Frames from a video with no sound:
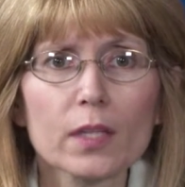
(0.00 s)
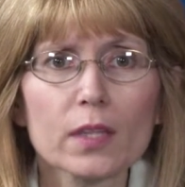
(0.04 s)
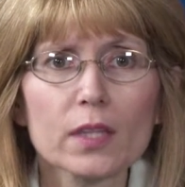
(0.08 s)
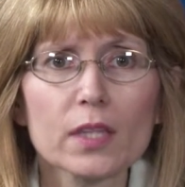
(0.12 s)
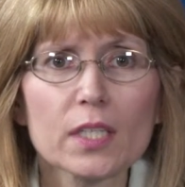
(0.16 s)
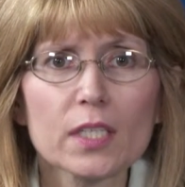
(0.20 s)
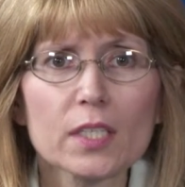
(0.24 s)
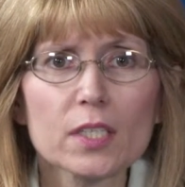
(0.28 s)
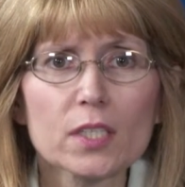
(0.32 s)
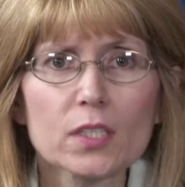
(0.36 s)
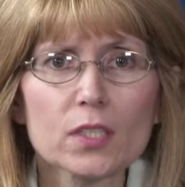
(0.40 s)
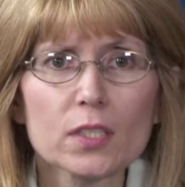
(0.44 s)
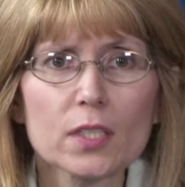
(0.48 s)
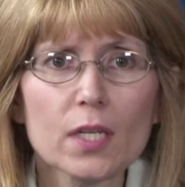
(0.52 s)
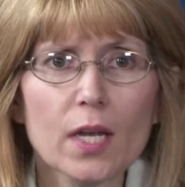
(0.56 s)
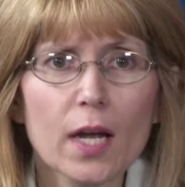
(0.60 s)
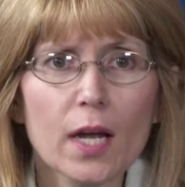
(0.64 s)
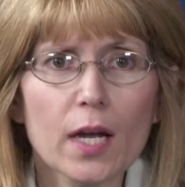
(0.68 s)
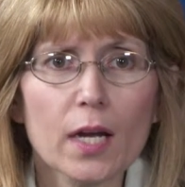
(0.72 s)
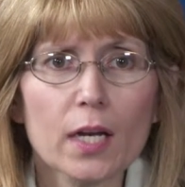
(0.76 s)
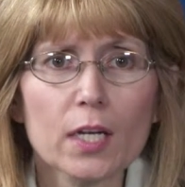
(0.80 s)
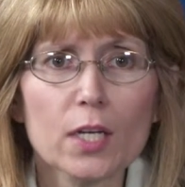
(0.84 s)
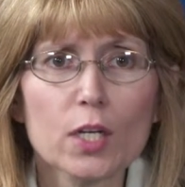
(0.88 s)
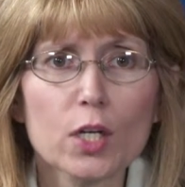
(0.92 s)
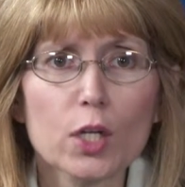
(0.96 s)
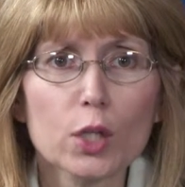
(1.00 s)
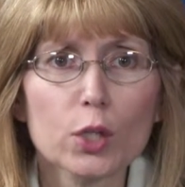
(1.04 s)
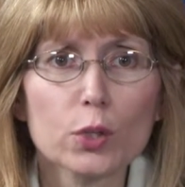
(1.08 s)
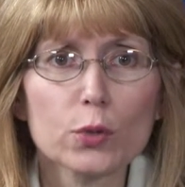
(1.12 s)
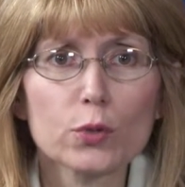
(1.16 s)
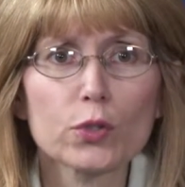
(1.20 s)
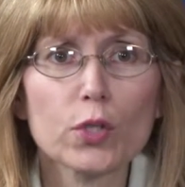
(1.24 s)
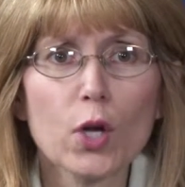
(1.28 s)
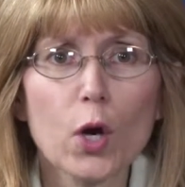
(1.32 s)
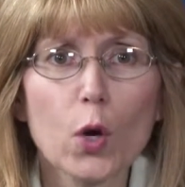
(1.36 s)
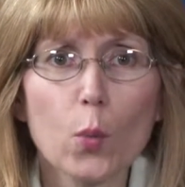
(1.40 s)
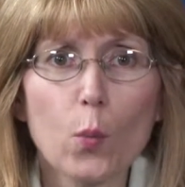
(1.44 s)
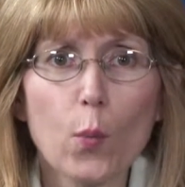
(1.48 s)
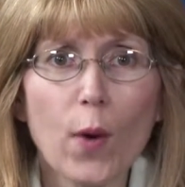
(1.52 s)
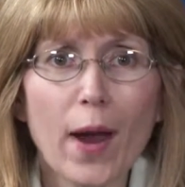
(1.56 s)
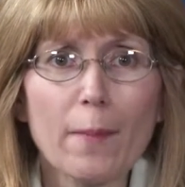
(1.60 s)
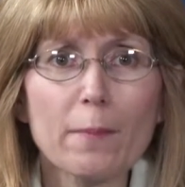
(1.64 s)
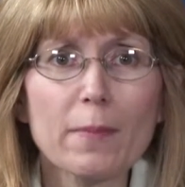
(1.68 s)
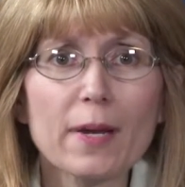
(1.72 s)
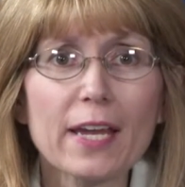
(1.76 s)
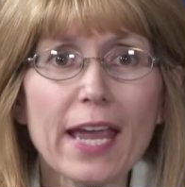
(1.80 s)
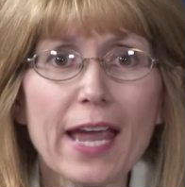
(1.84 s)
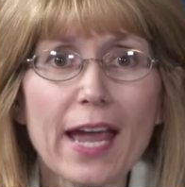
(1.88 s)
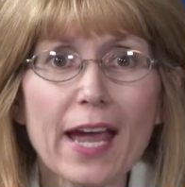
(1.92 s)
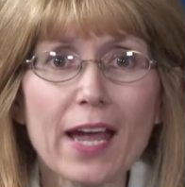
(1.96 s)
This concludes our
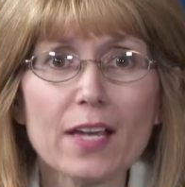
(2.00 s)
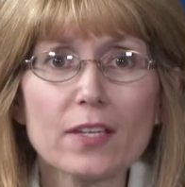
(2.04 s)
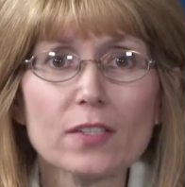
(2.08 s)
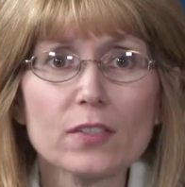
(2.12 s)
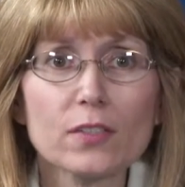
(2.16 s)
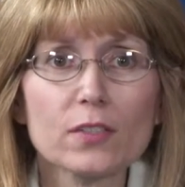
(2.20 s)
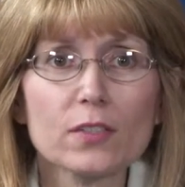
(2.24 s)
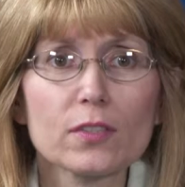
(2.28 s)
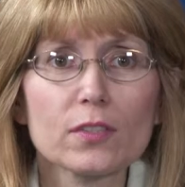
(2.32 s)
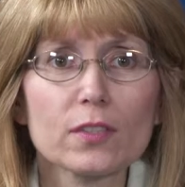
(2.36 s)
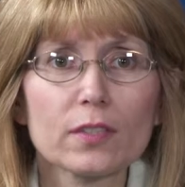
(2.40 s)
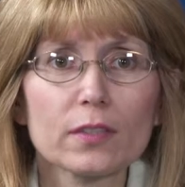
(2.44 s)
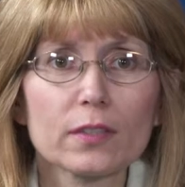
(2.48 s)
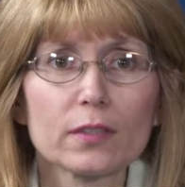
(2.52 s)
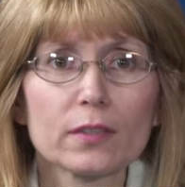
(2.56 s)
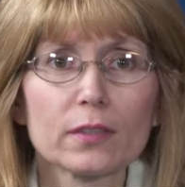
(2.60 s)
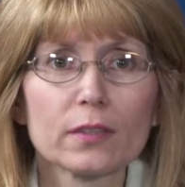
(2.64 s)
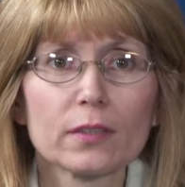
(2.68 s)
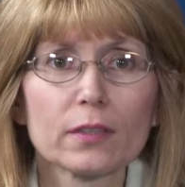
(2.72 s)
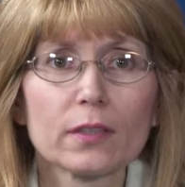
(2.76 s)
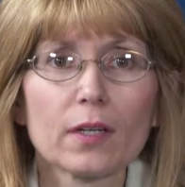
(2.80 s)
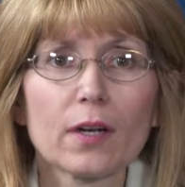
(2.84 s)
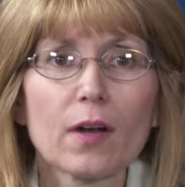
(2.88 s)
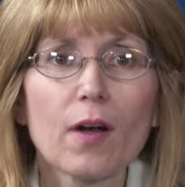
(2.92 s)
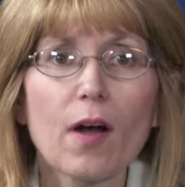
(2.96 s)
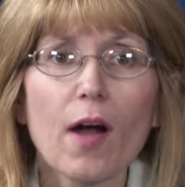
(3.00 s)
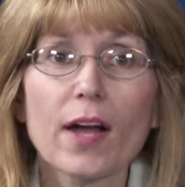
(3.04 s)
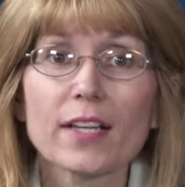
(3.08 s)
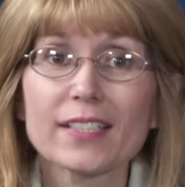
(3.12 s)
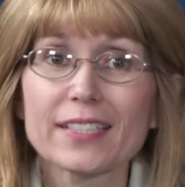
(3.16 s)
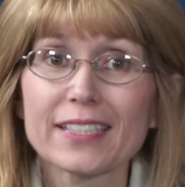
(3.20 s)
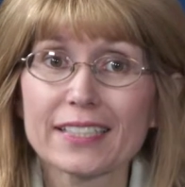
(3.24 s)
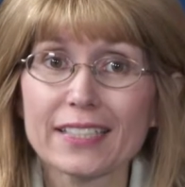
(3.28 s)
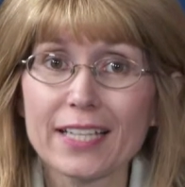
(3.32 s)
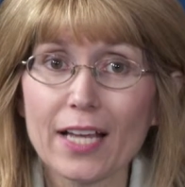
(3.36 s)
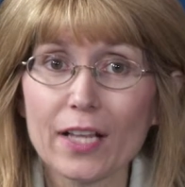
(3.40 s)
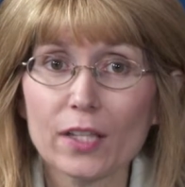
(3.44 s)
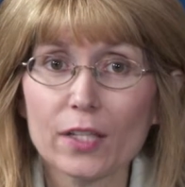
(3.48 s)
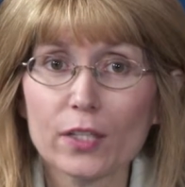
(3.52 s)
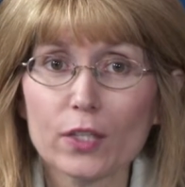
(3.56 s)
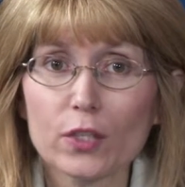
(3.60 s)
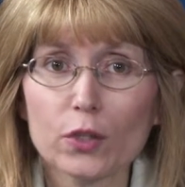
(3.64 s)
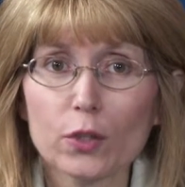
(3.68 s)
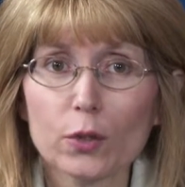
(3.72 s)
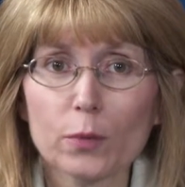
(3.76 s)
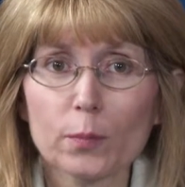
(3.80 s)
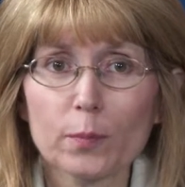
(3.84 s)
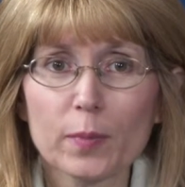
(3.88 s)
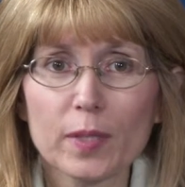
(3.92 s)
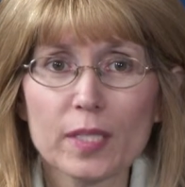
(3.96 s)
webcast on selling
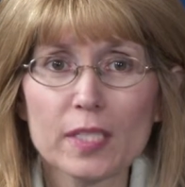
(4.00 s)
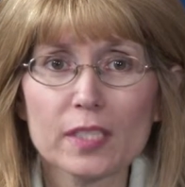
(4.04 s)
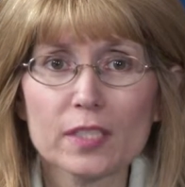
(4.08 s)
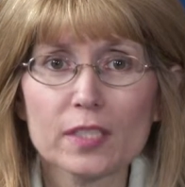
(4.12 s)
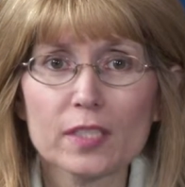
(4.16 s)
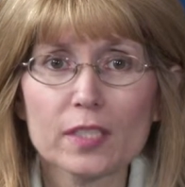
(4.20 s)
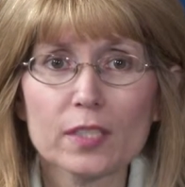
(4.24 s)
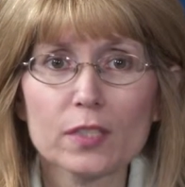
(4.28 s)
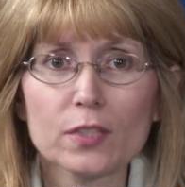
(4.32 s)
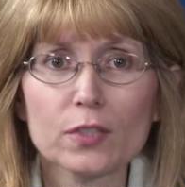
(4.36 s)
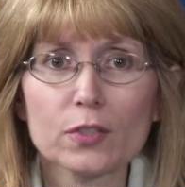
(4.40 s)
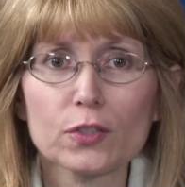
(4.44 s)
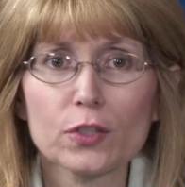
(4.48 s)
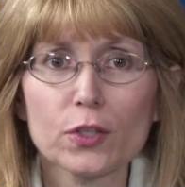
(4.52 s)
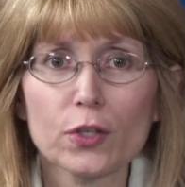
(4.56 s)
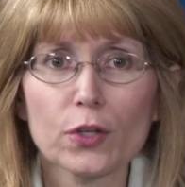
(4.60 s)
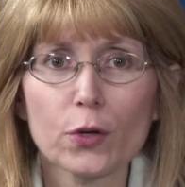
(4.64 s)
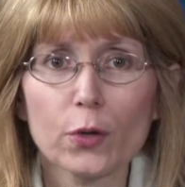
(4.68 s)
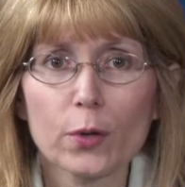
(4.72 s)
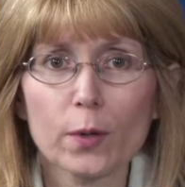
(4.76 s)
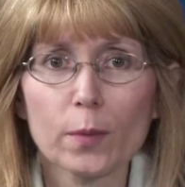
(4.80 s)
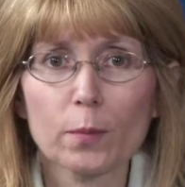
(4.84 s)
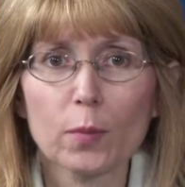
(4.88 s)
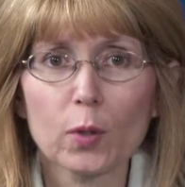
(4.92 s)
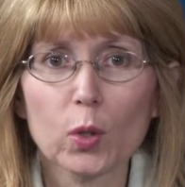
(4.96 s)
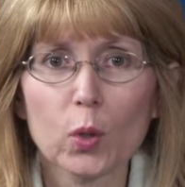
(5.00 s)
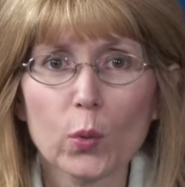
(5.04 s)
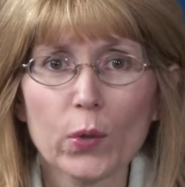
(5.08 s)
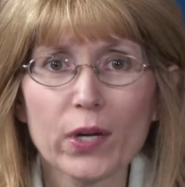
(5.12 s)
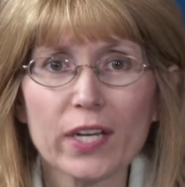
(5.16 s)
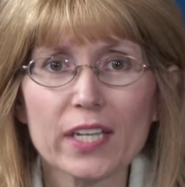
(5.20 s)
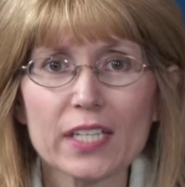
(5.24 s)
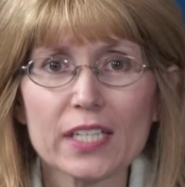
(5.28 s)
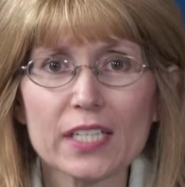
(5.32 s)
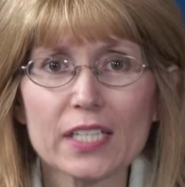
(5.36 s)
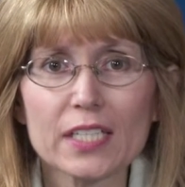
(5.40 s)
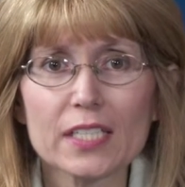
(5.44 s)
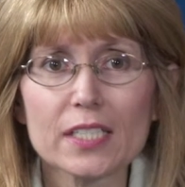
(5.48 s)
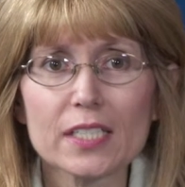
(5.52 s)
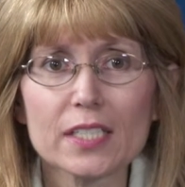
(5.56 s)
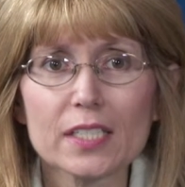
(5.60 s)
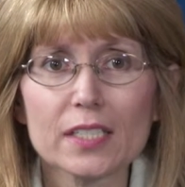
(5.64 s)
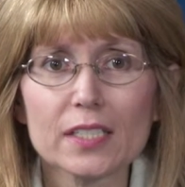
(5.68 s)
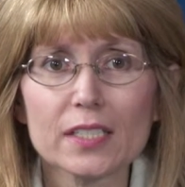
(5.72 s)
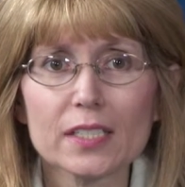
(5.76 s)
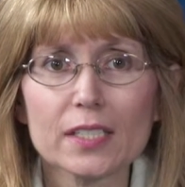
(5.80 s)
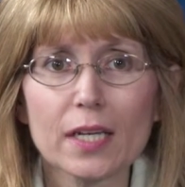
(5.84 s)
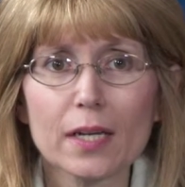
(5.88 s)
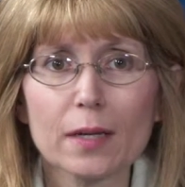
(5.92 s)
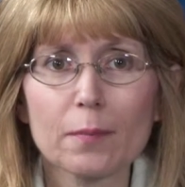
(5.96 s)
your business to your
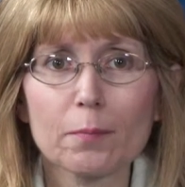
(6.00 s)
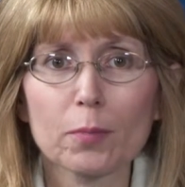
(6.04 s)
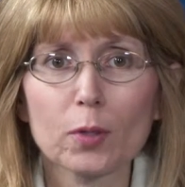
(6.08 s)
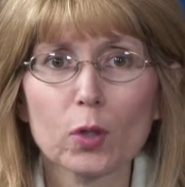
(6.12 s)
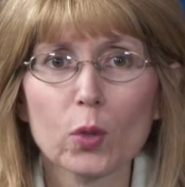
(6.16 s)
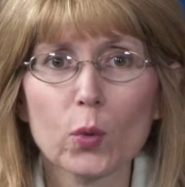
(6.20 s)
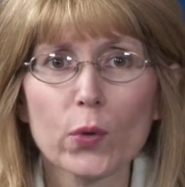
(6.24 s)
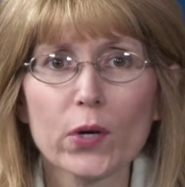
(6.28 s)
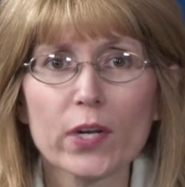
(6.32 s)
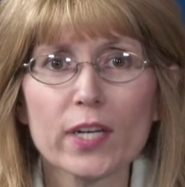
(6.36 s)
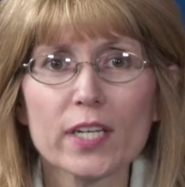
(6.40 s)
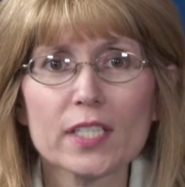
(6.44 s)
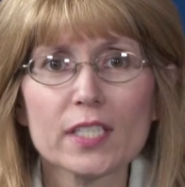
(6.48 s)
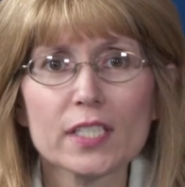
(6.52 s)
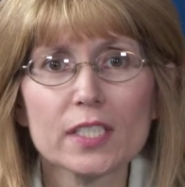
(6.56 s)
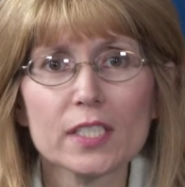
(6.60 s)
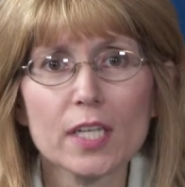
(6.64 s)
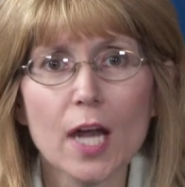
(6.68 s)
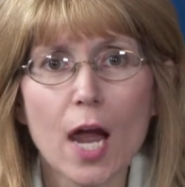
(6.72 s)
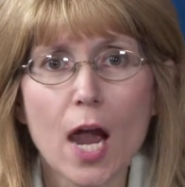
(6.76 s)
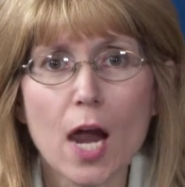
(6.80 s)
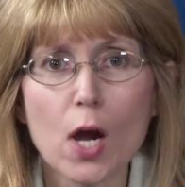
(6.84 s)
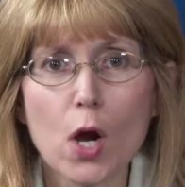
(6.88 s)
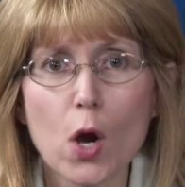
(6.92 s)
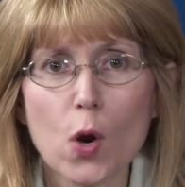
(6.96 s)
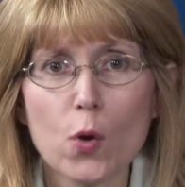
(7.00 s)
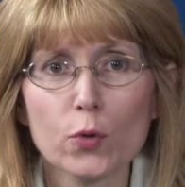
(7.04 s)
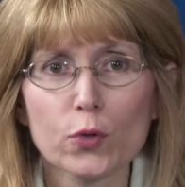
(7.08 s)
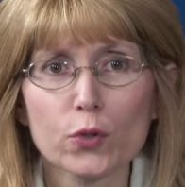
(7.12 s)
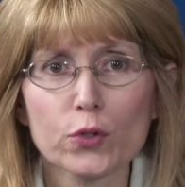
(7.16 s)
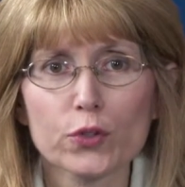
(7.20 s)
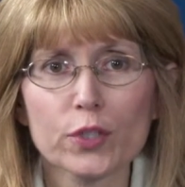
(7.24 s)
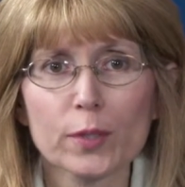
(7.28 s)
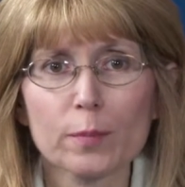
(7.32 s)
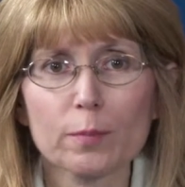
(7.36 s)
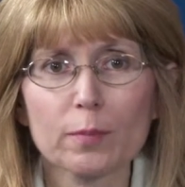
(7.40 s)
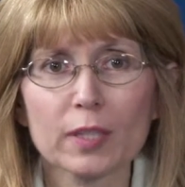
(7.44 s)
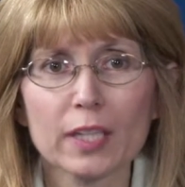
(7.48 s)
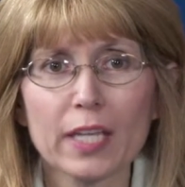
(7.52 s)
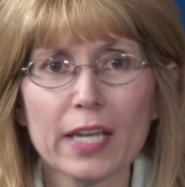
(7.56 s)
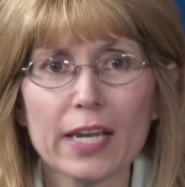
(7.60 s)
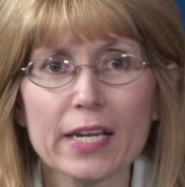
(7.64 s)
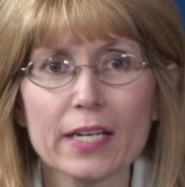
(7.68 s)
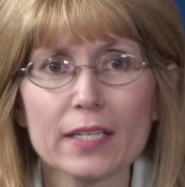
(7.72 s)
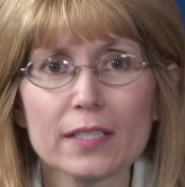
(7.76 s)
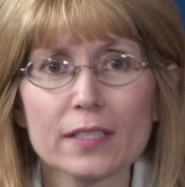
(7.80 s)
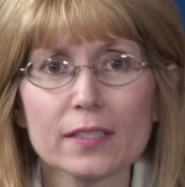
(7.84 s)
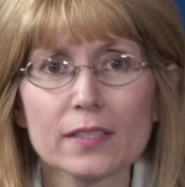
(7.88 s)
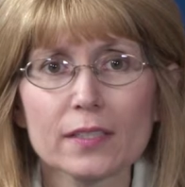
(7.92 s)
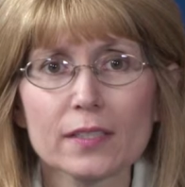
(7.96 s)
employees, employee stock ownership
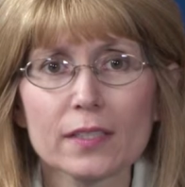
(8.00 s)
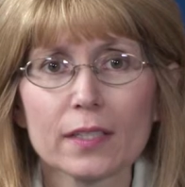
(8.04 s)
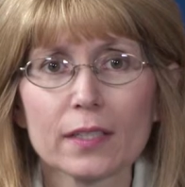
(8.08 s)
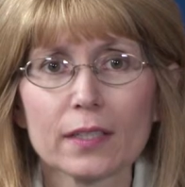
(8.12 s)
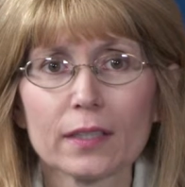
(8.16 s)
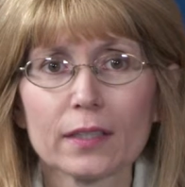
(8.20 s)
plans